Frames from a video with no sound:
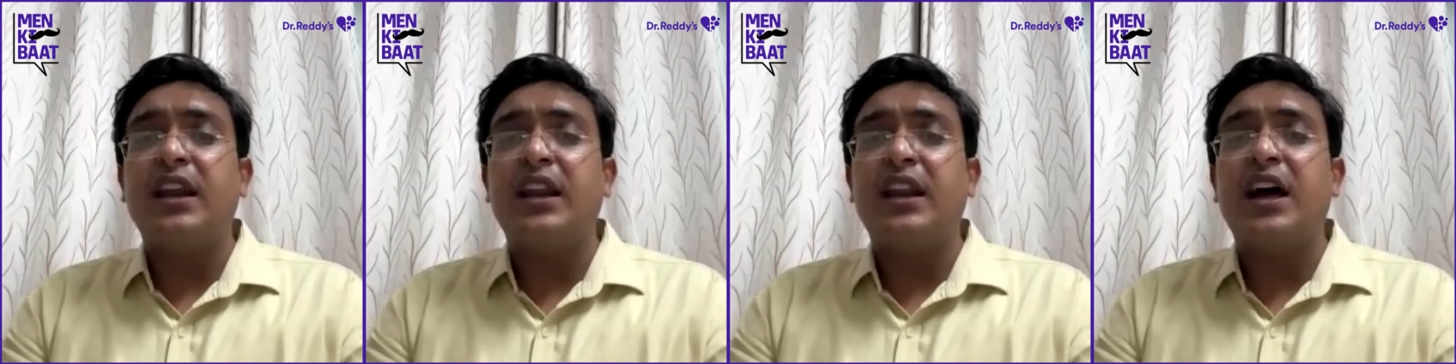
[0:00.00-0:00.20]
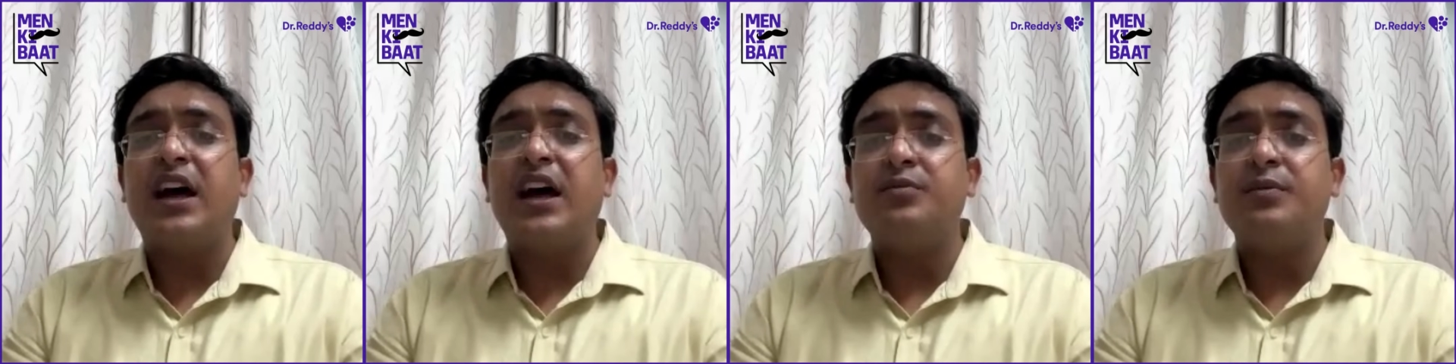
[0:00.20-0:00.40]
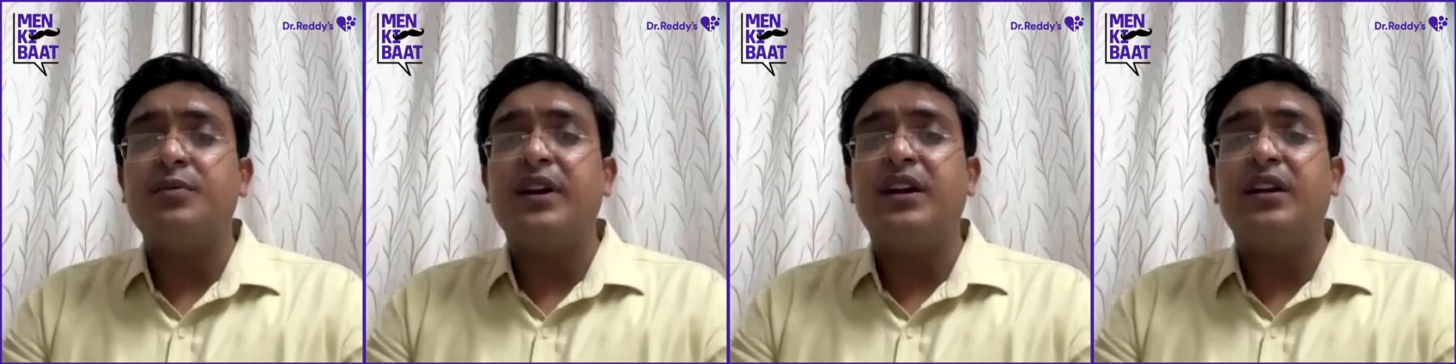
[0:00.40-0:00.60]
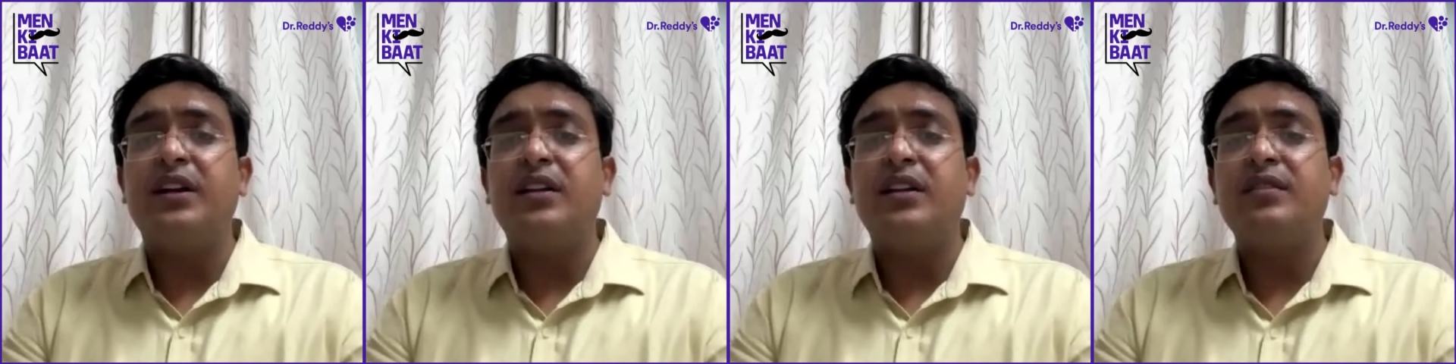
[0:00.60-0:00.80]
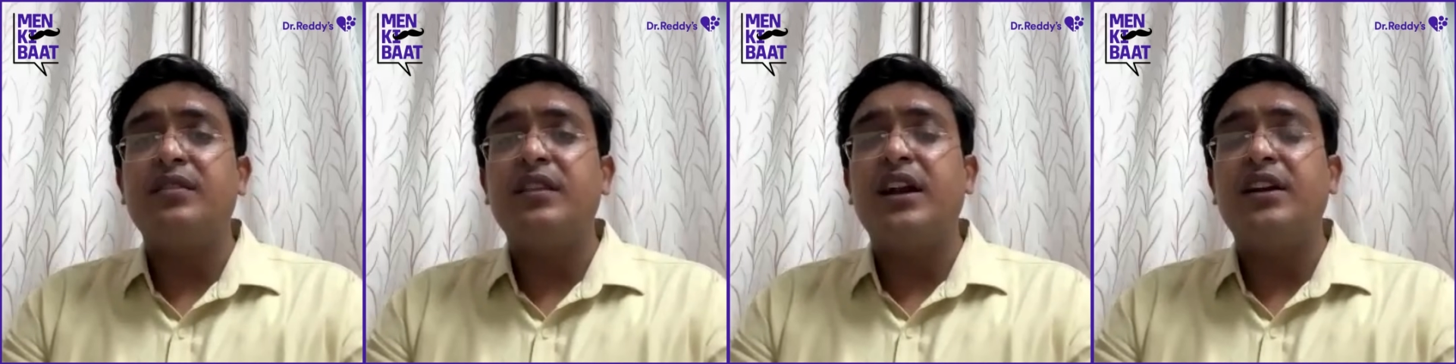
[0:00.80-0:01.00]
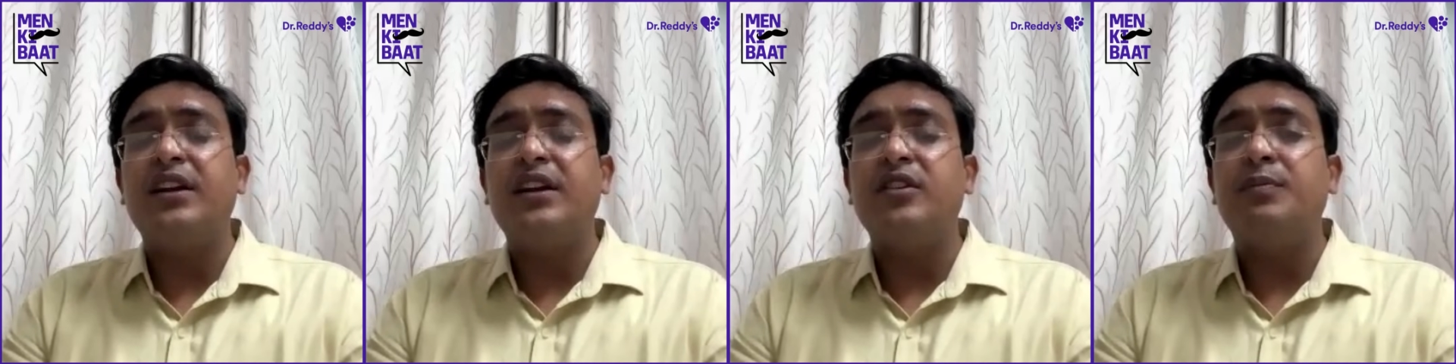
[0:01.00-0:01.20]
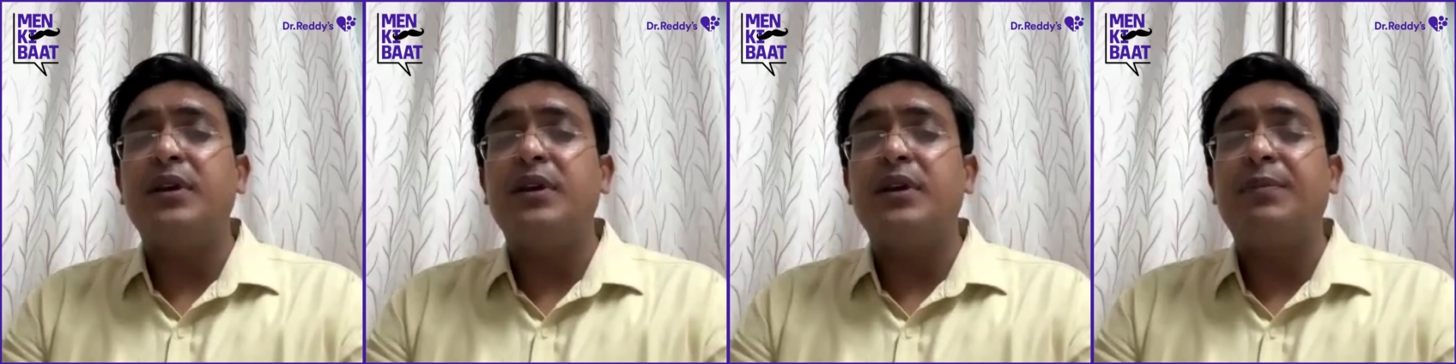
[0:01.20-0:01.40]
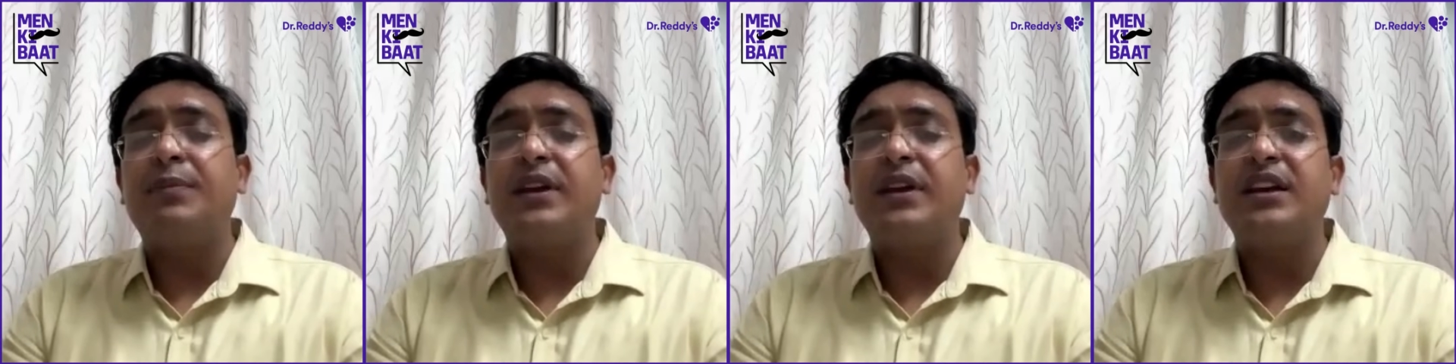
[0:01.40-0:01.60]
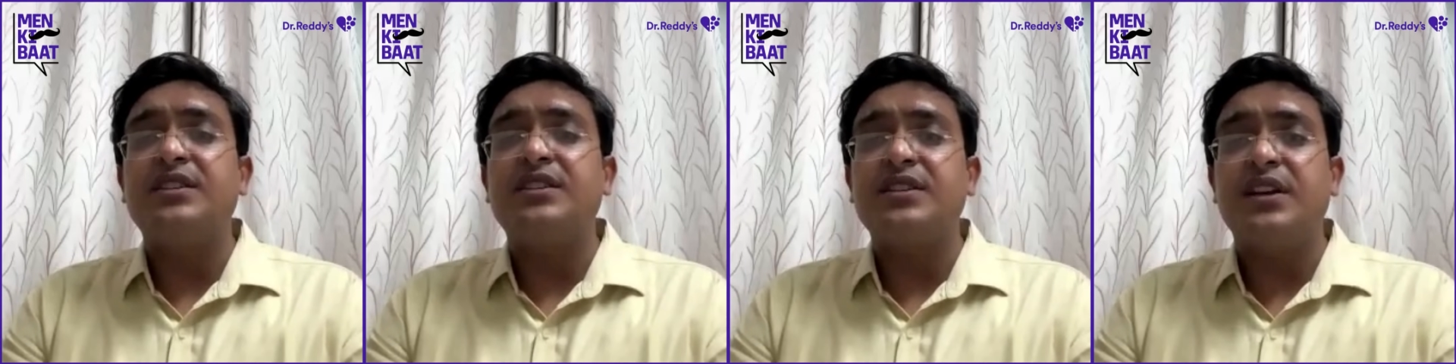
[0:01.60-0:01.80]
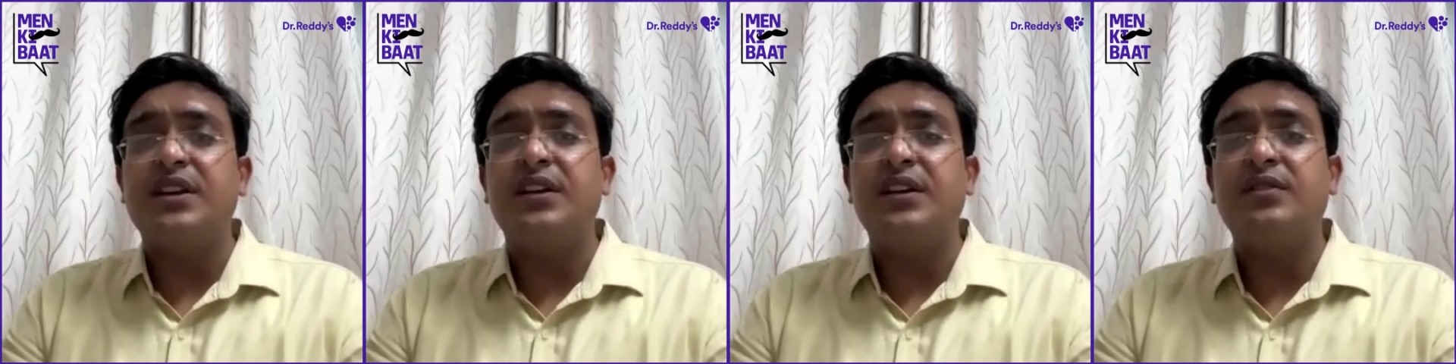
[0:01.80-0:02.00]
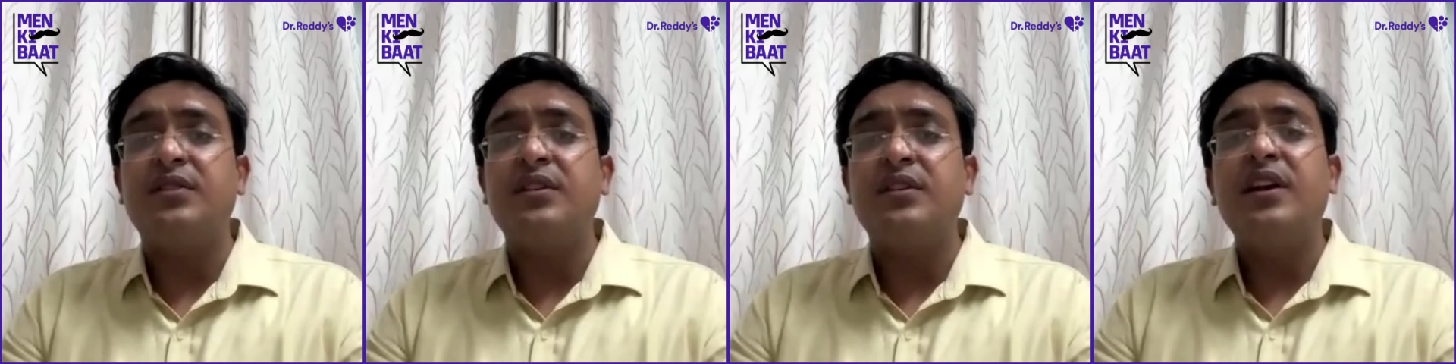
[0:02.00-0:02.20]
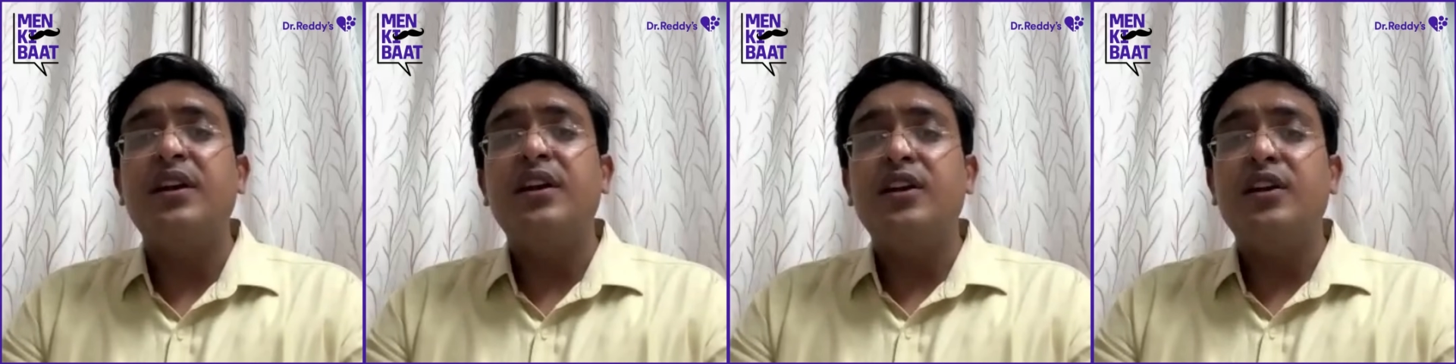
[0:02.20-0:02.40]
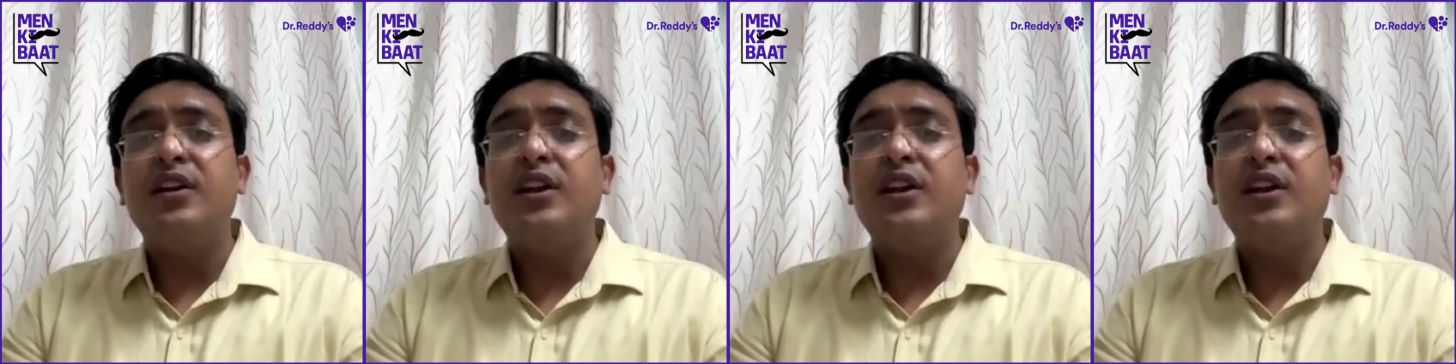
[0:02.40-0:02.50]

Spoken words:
enlargement, that is BPH, is